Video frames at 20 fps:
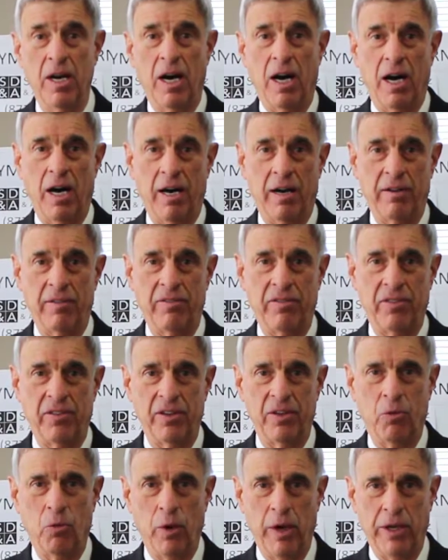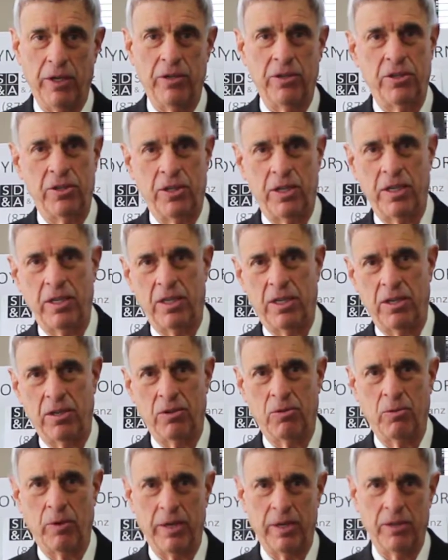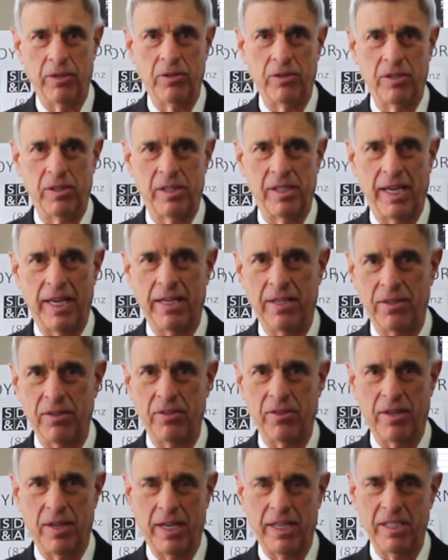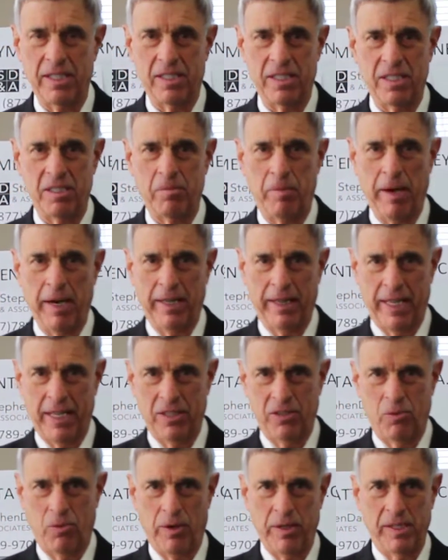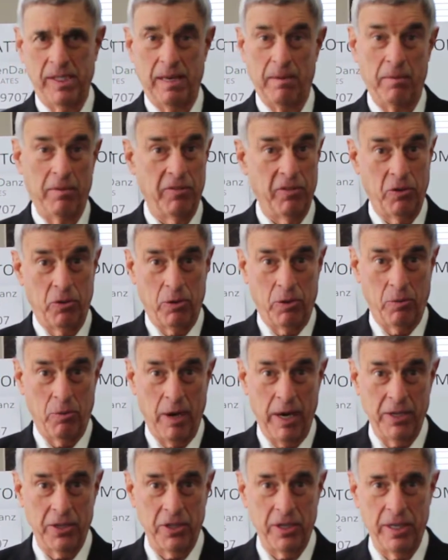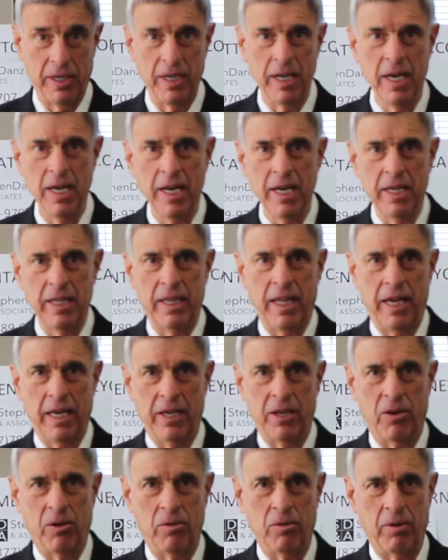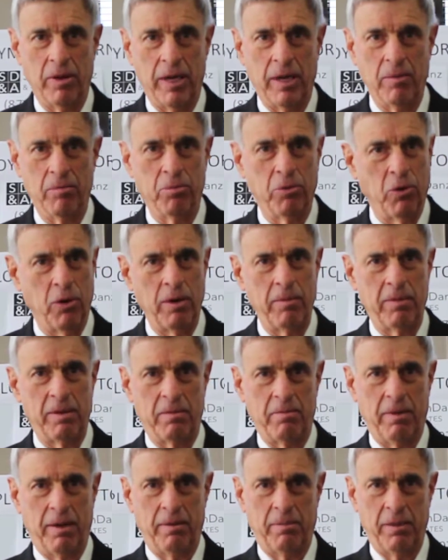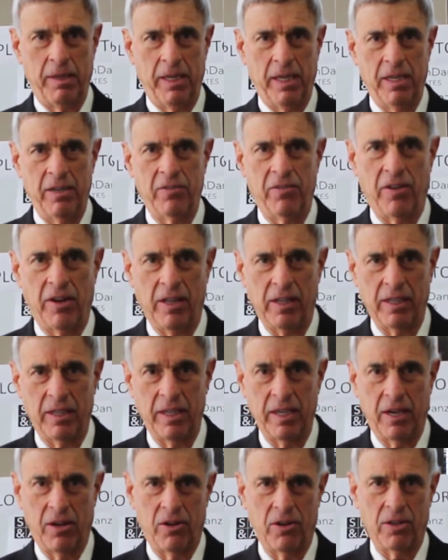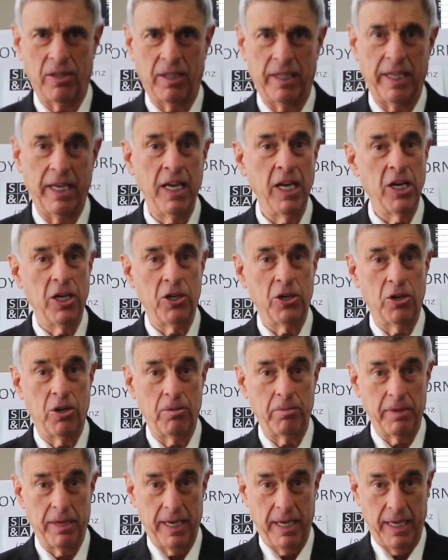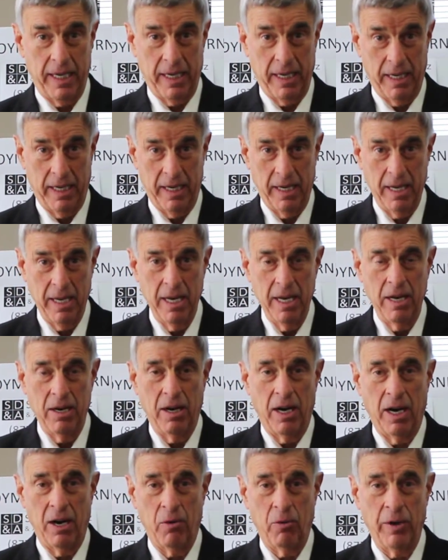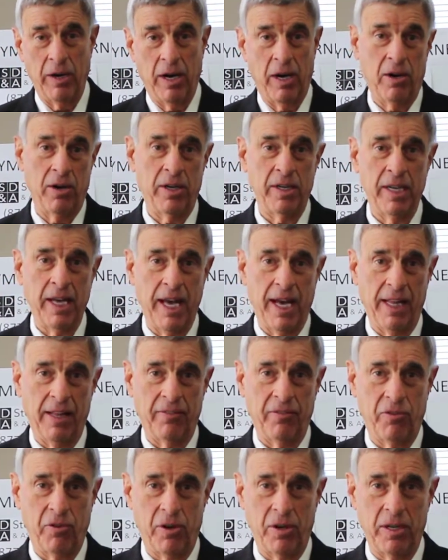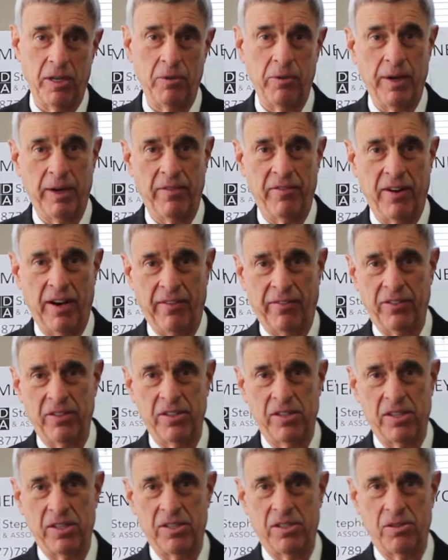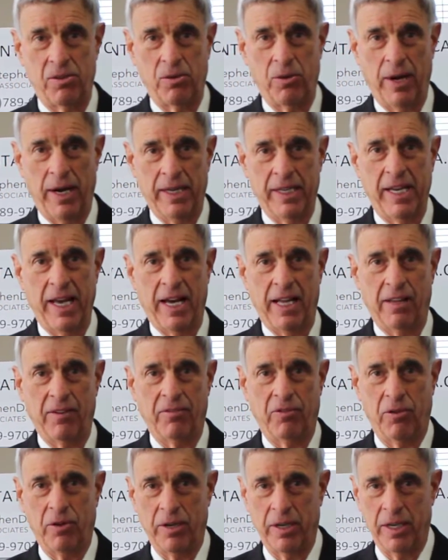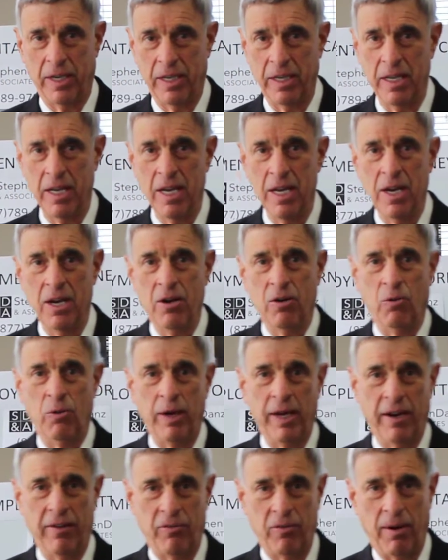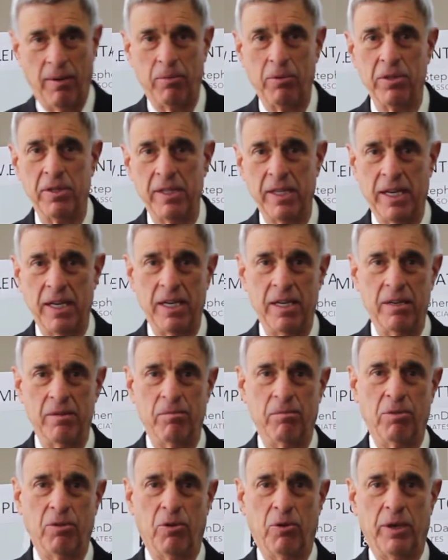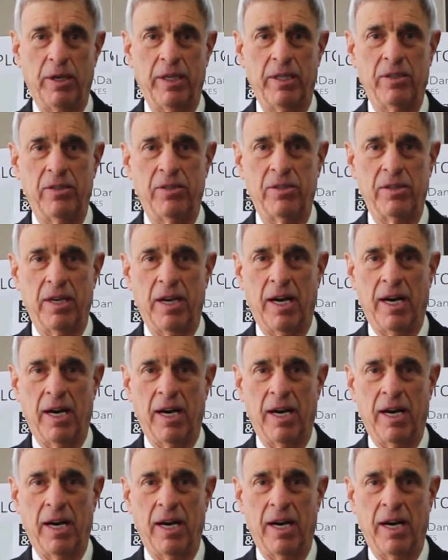of what you should do when you sense, and I suspect that's why some of you are watching, that your employment may be involuntarily terminating. We are in California. We have offices throughout California. We have represented employees